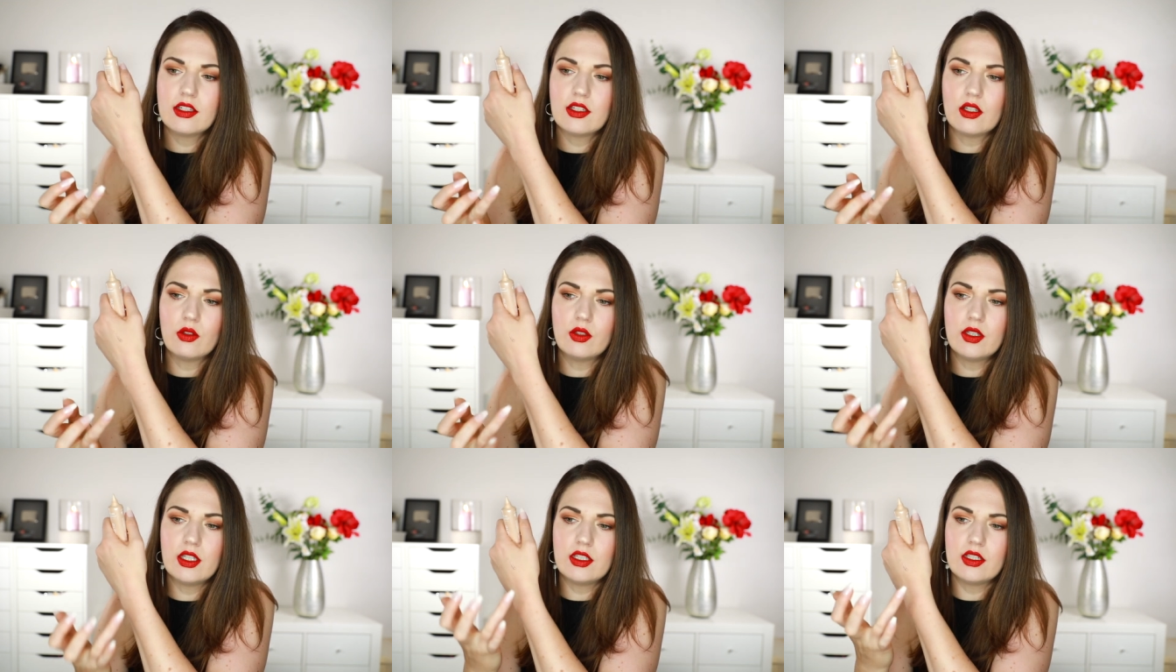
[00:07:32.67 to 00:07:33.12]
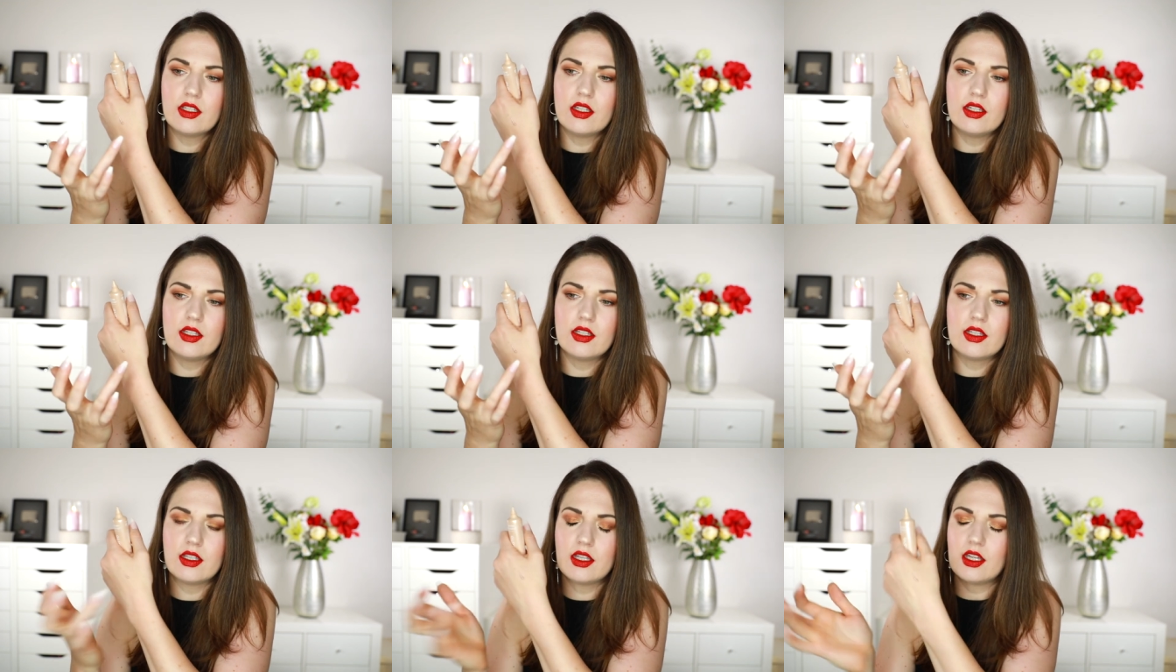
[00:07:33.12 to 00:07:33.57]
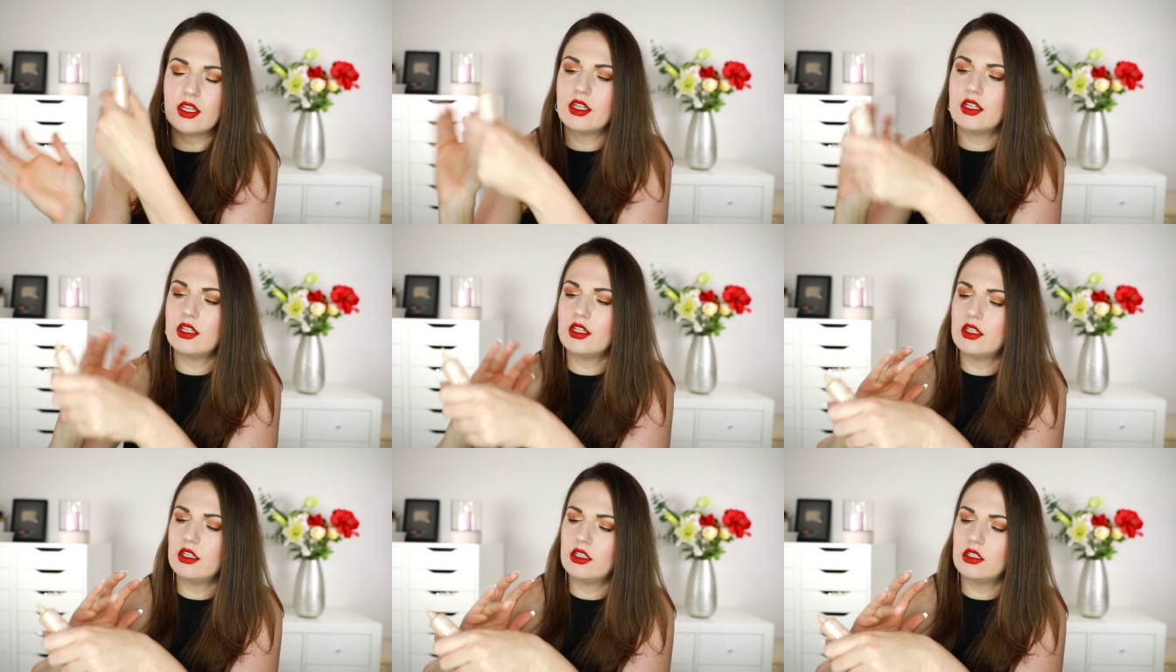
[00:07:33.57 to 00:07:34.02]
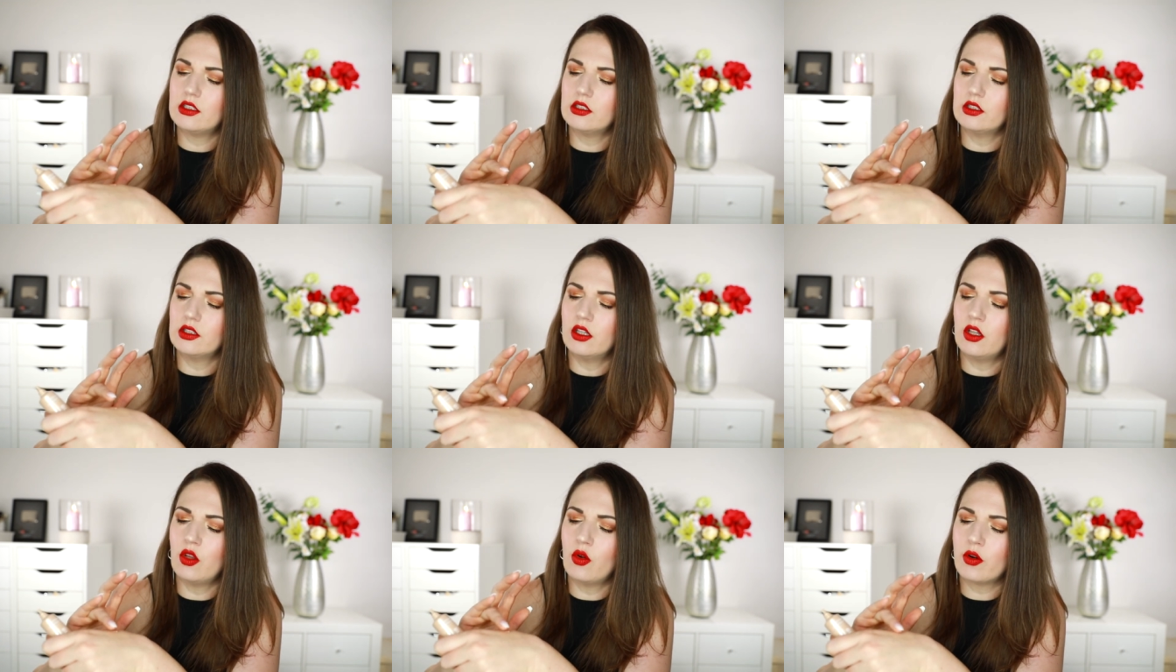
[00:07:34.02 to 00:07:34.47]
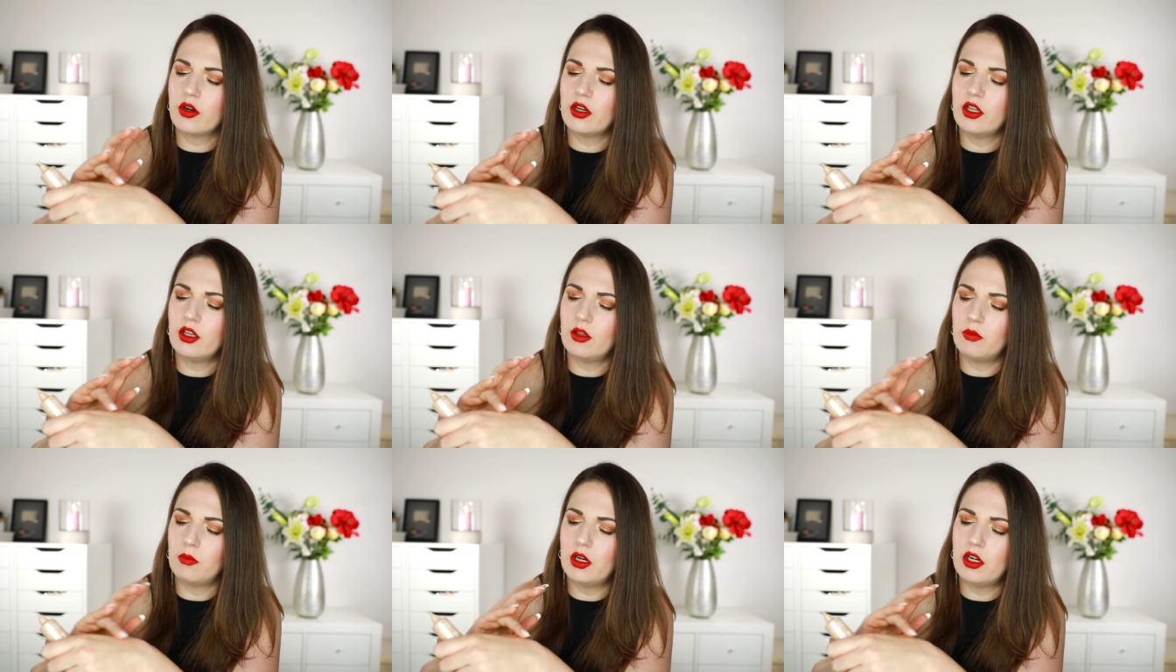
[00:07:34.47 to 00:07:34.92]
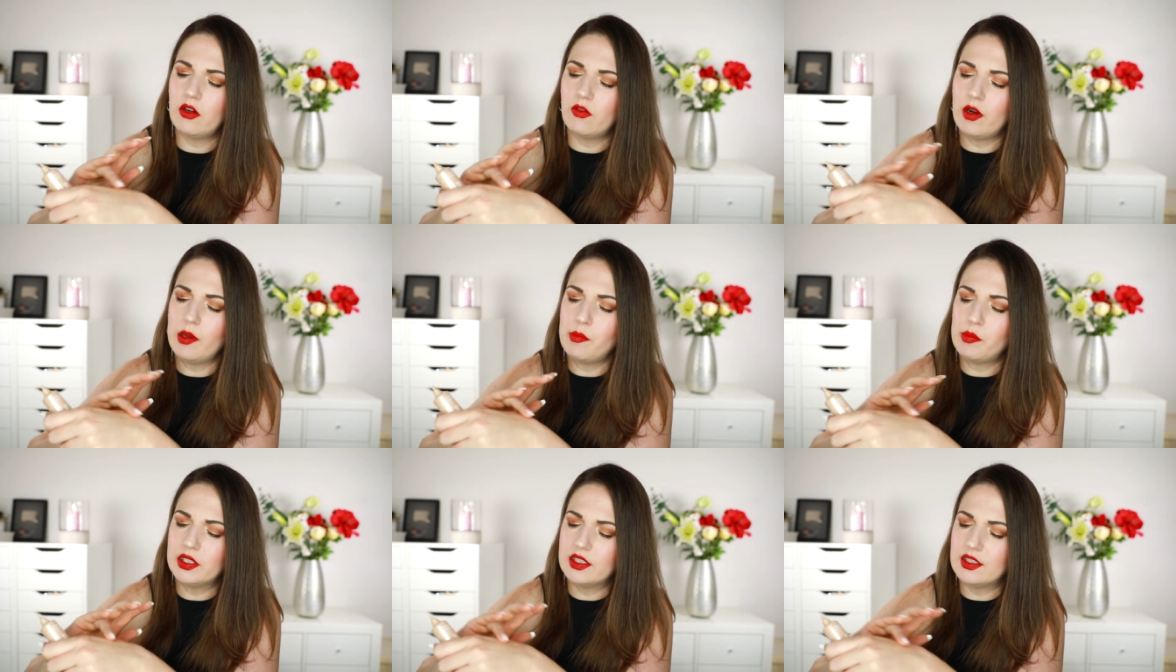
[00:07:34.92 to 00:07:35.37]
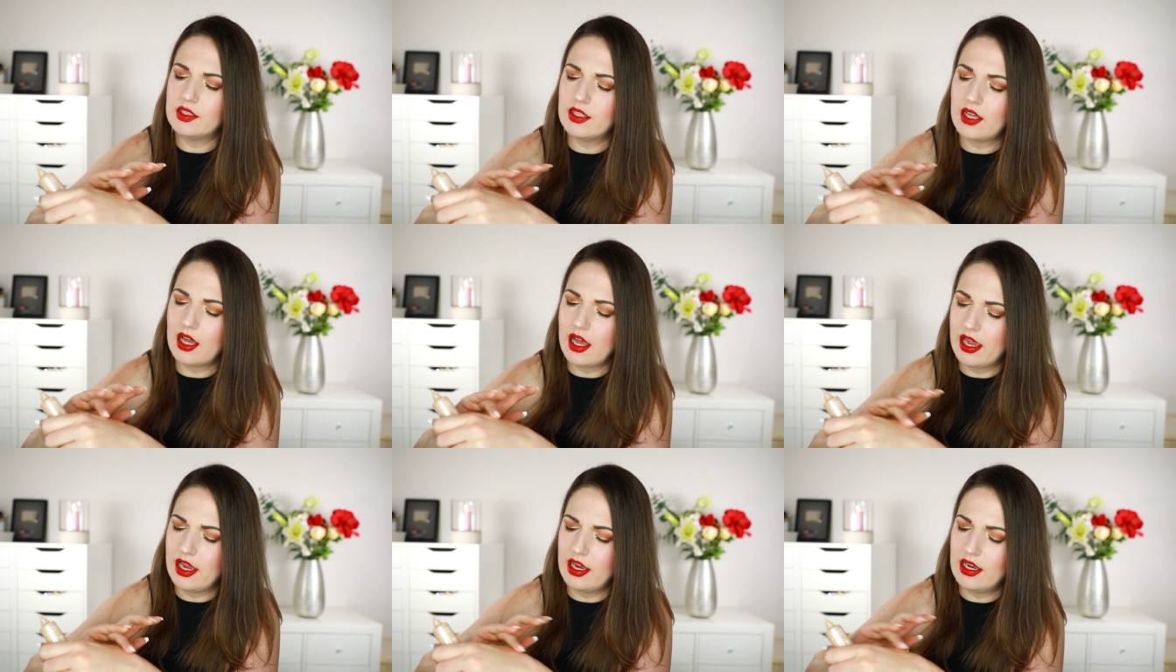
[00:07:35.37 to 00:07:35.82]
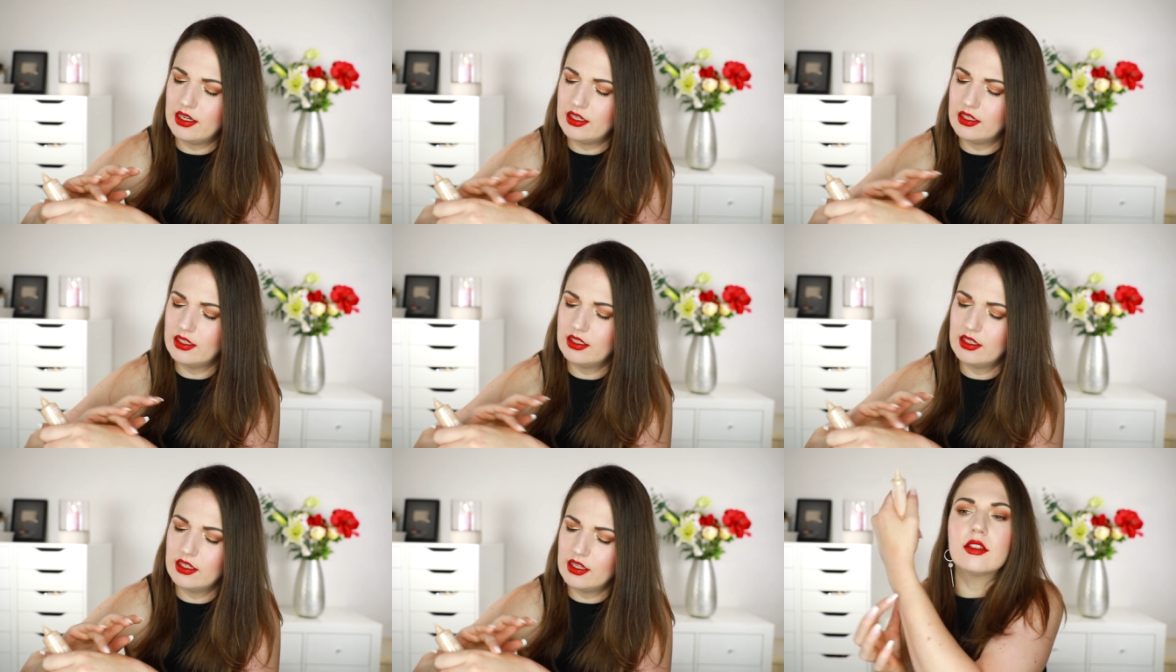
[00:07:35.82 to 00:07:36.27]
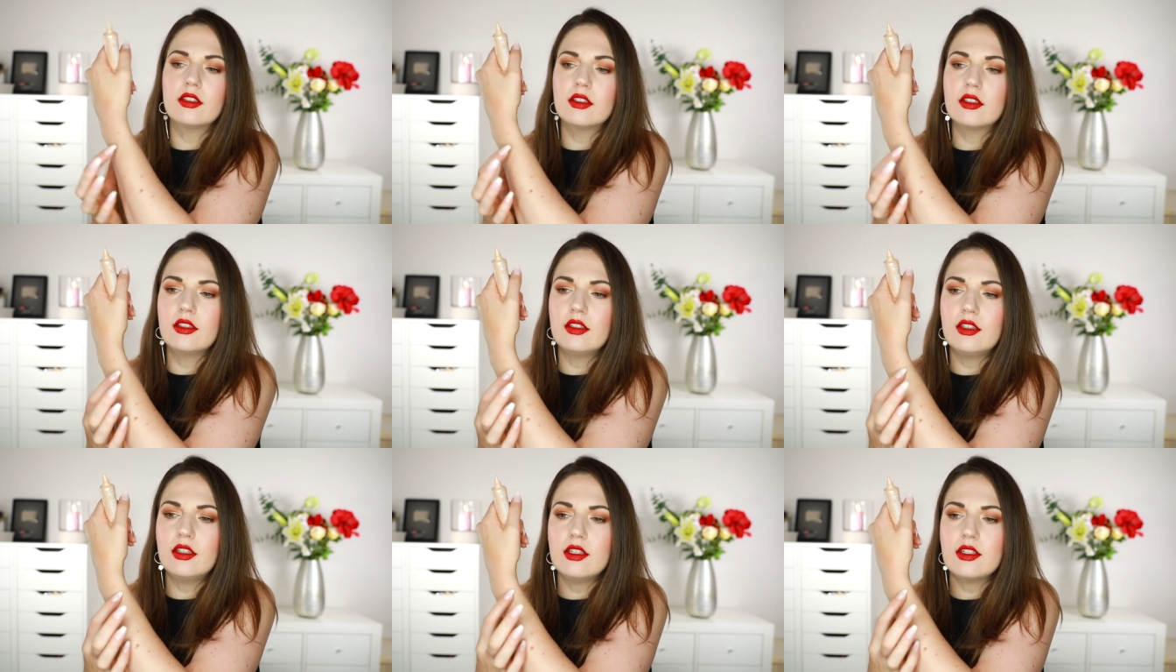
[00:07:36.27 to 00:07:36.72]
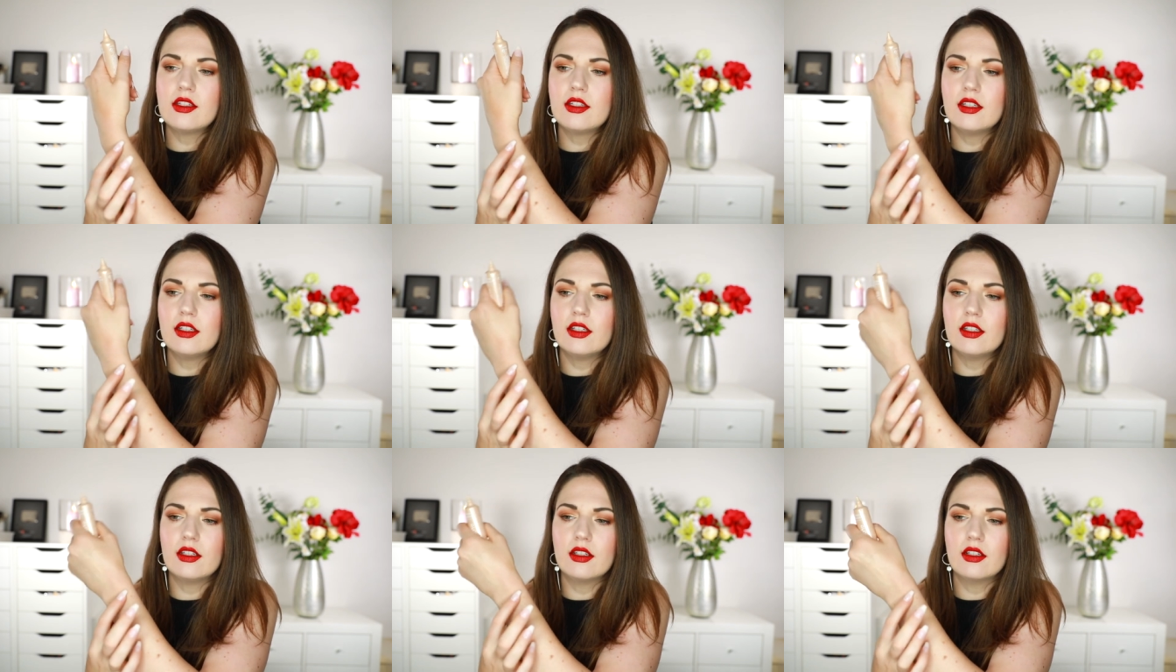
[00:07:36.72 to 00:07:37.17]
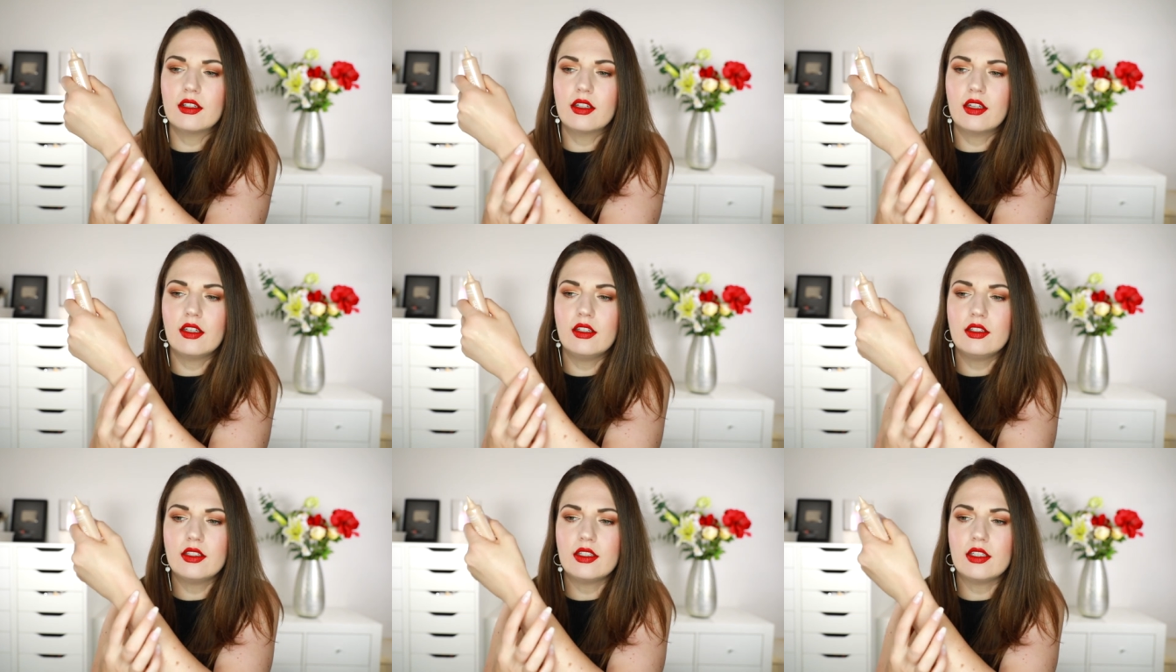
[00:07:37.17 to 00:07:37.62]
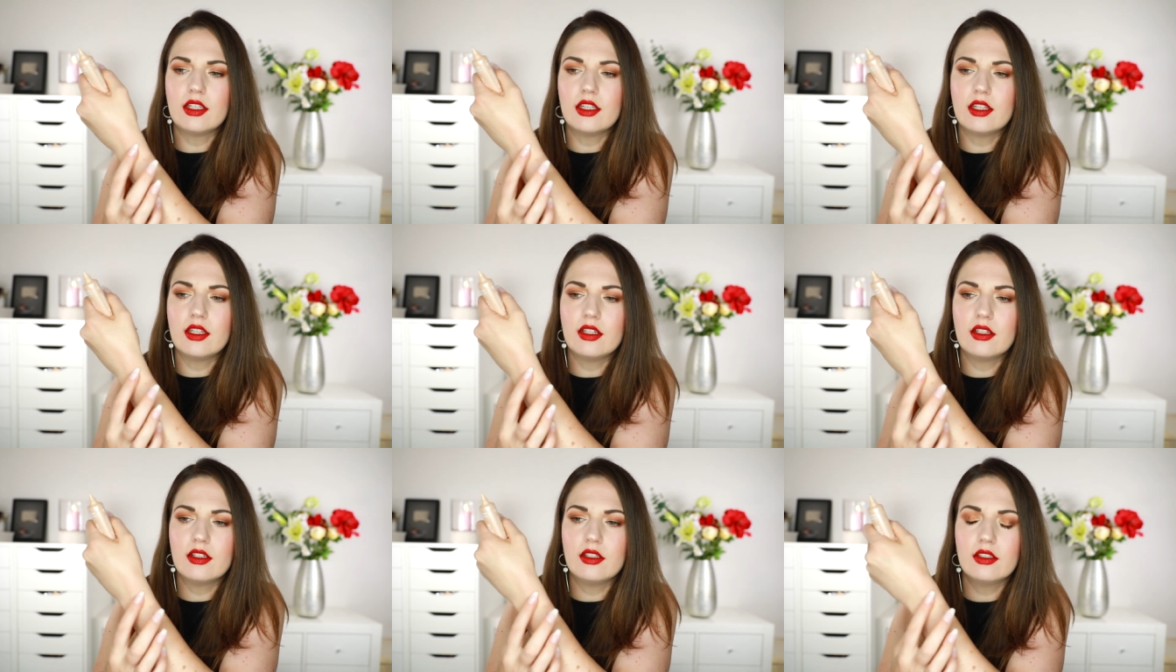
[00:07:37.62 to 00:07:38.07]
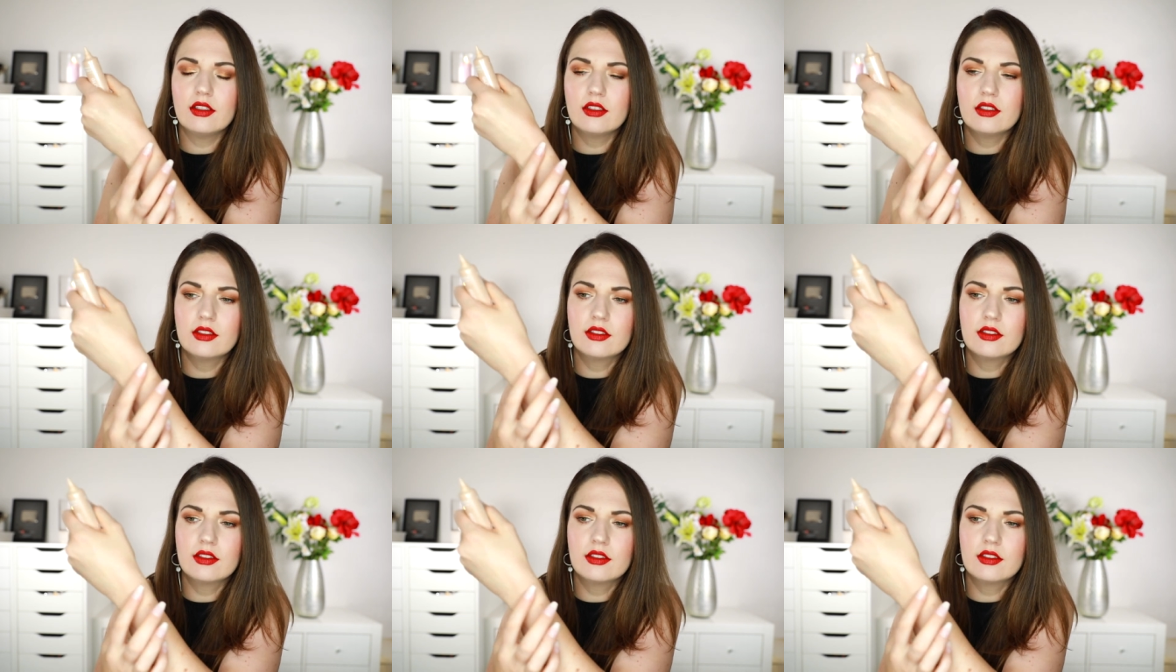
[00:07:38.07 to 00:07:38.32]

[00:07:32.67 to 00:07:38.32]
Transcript: So this is the L'Oreal one right beside. You can see it. Can you see it there?